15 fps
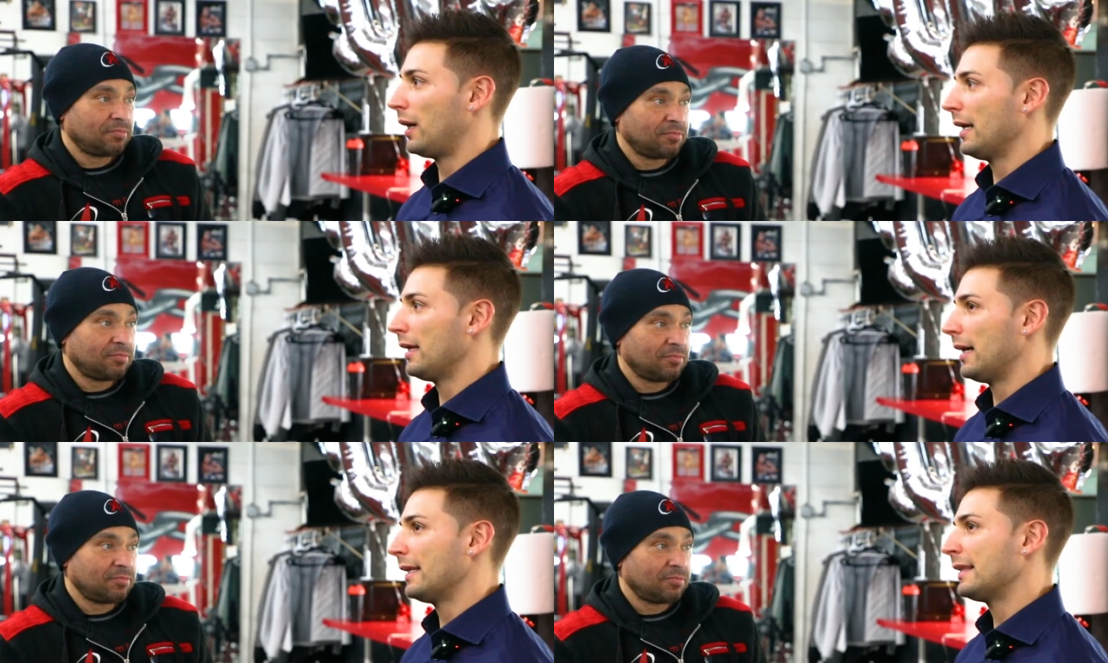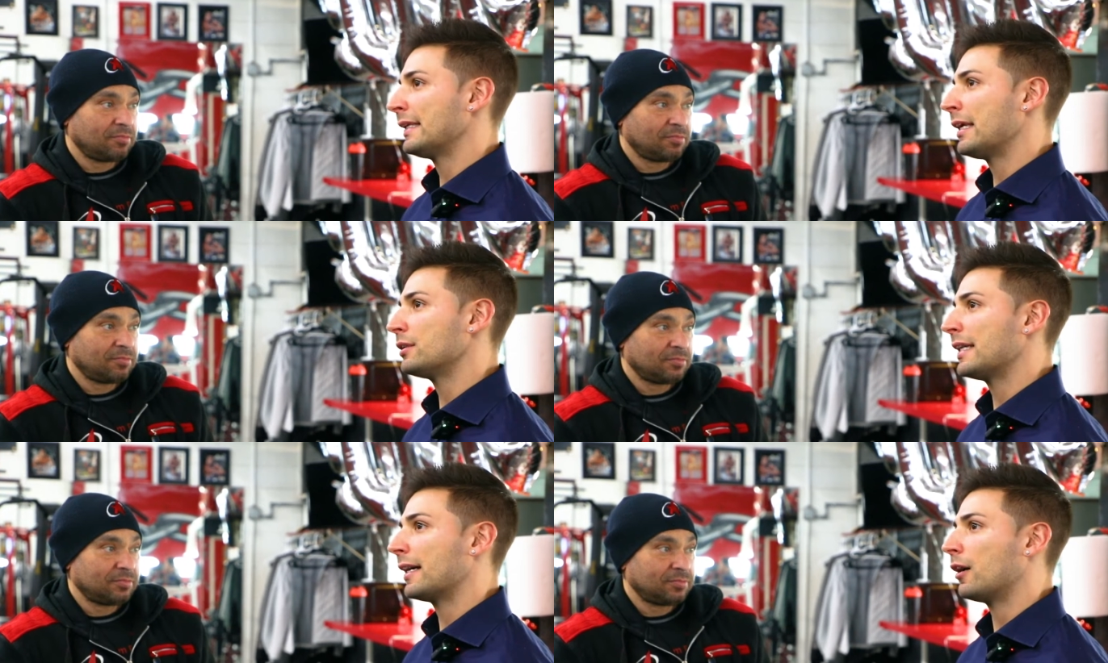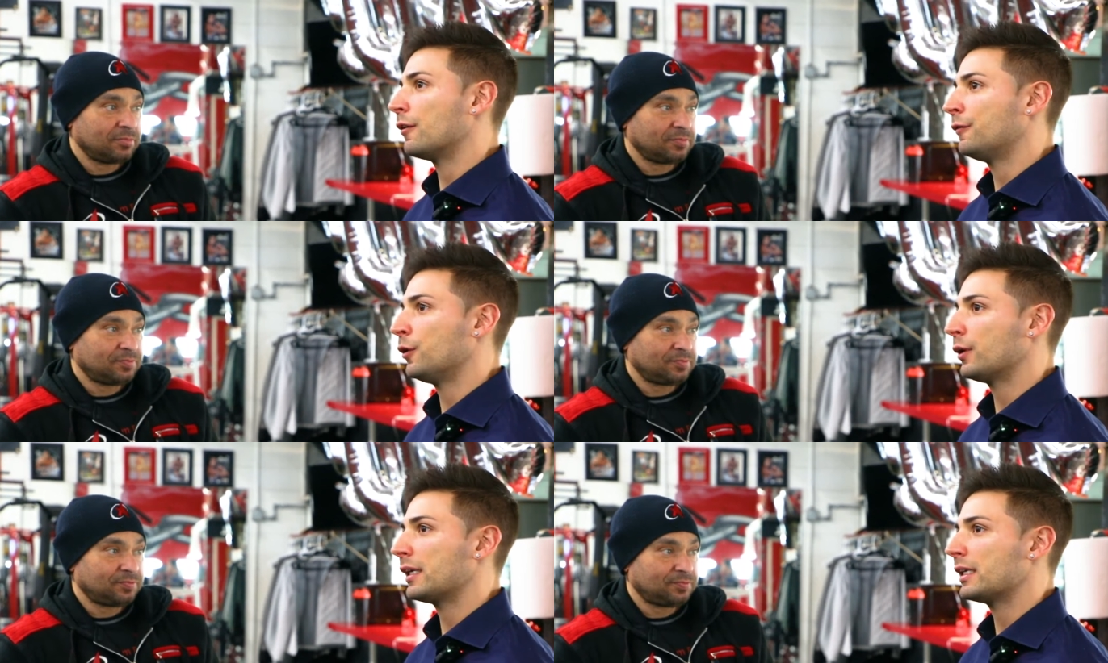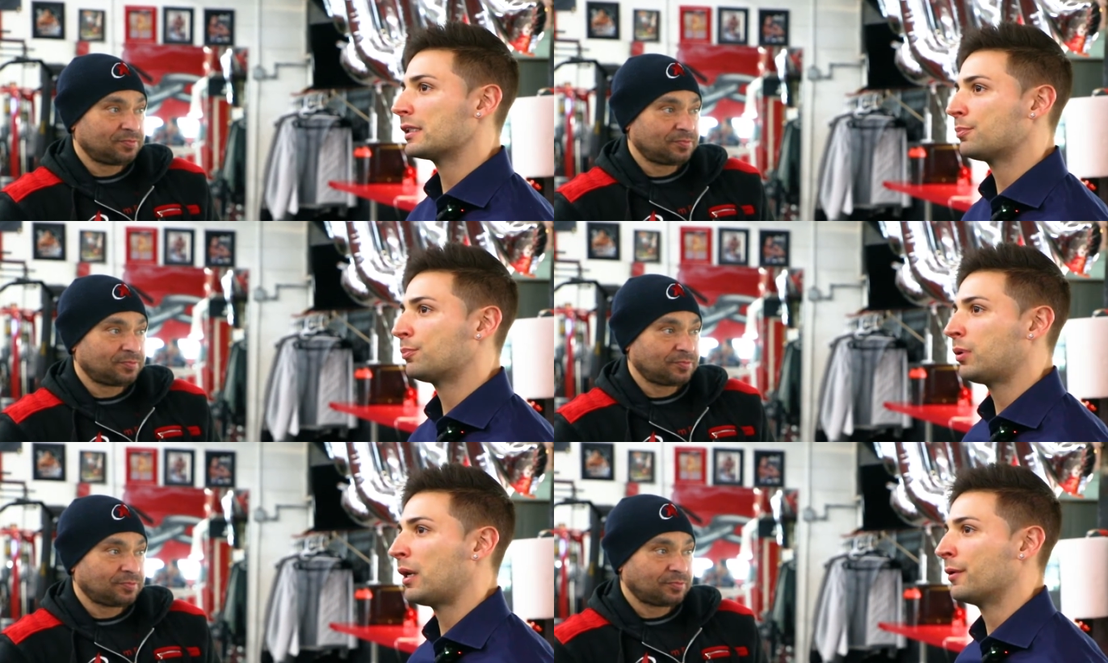Speaker 1: I, I, think that was like our
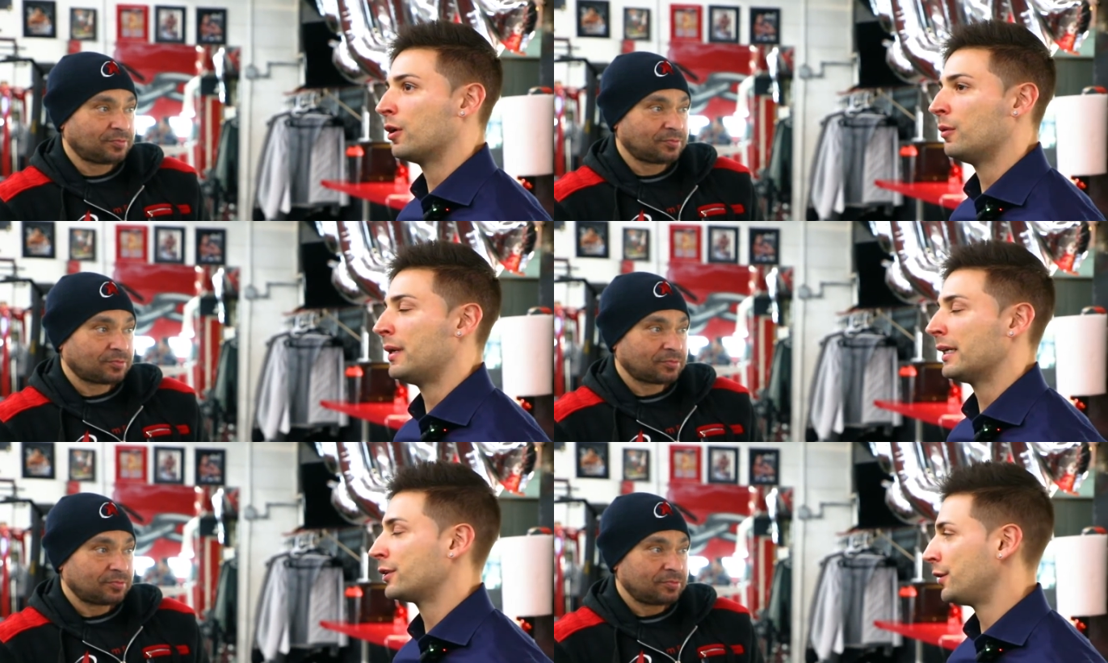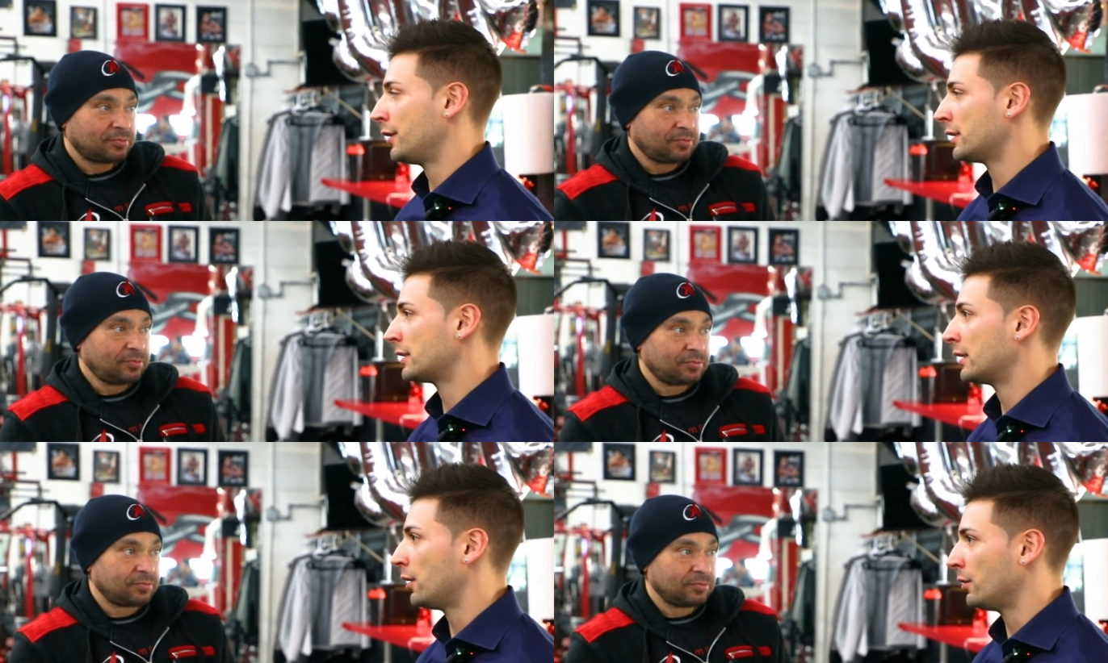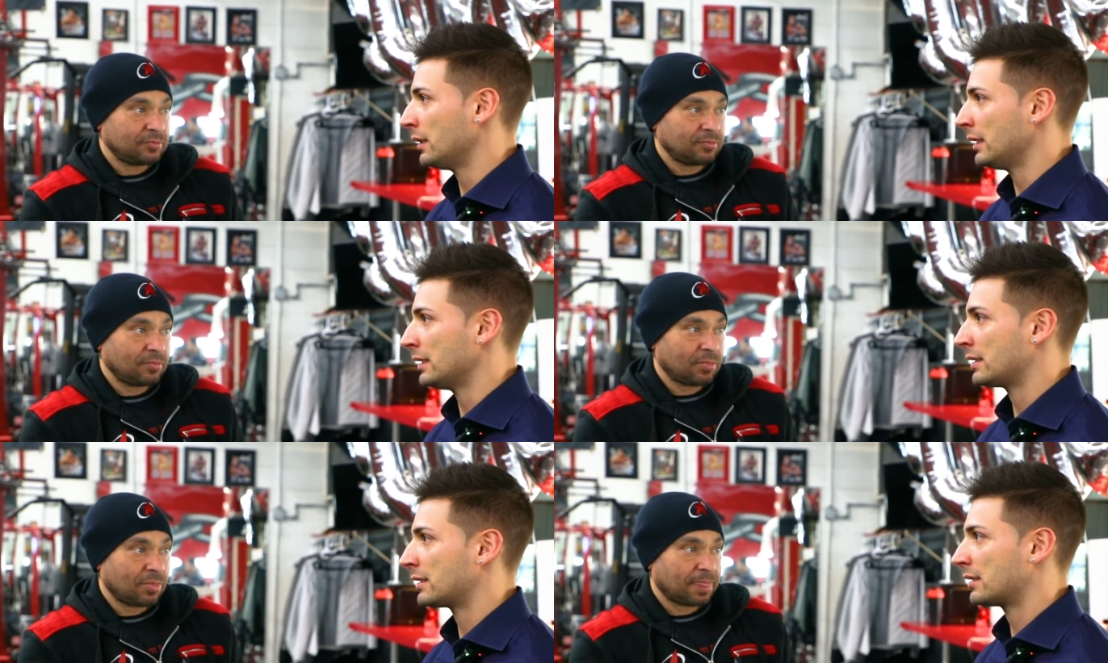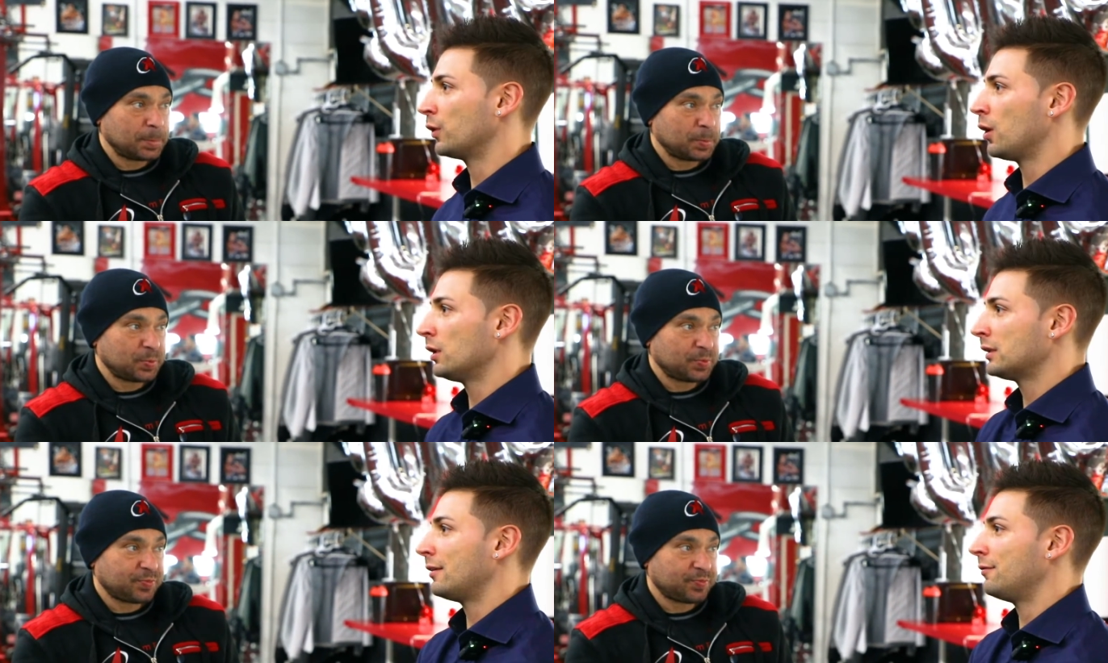focus probably going back two years ago is
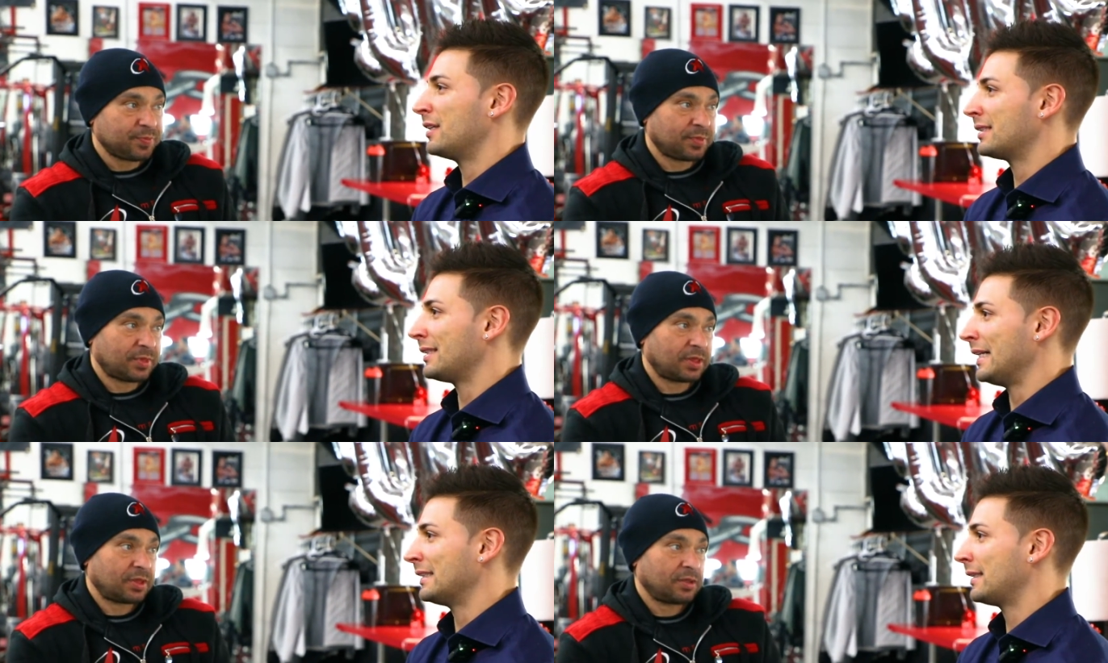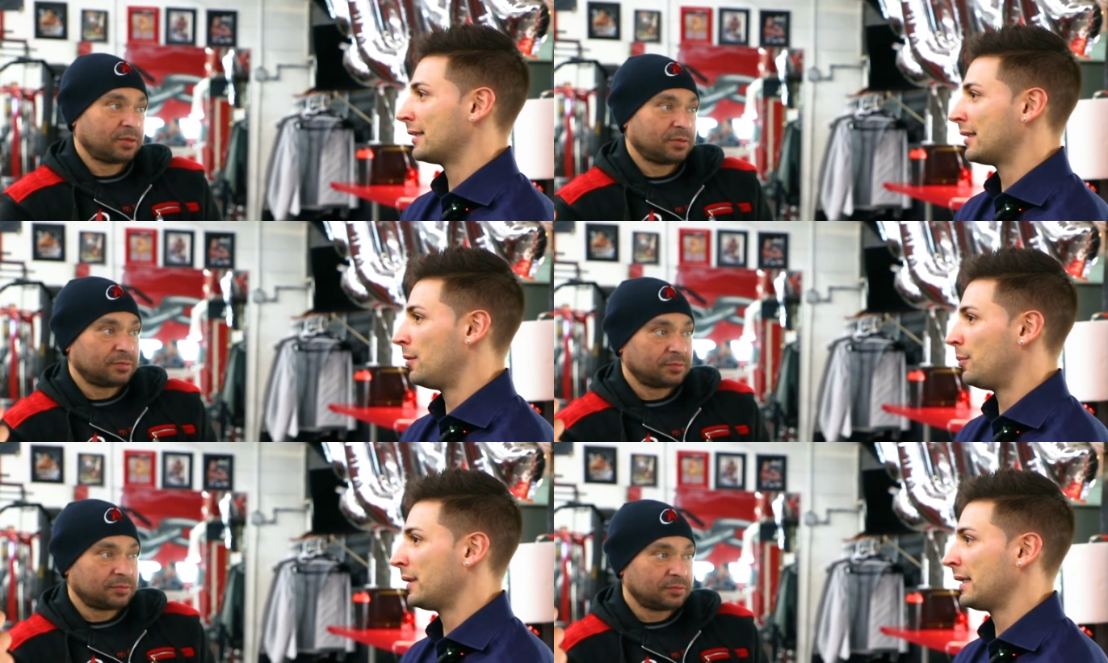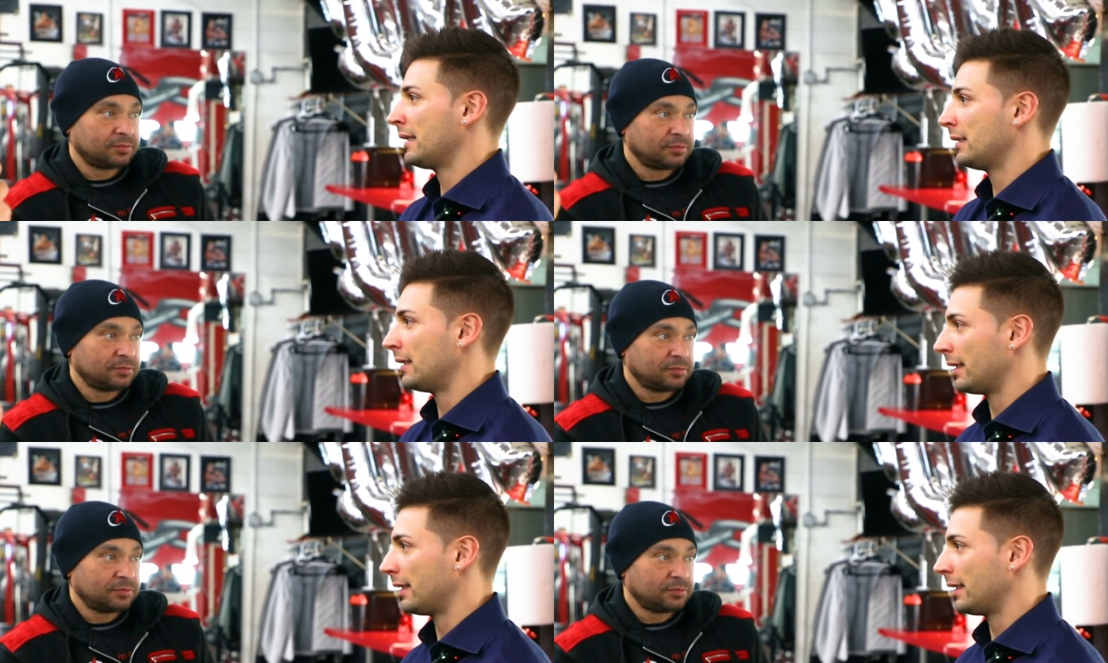regardless of the size of the company,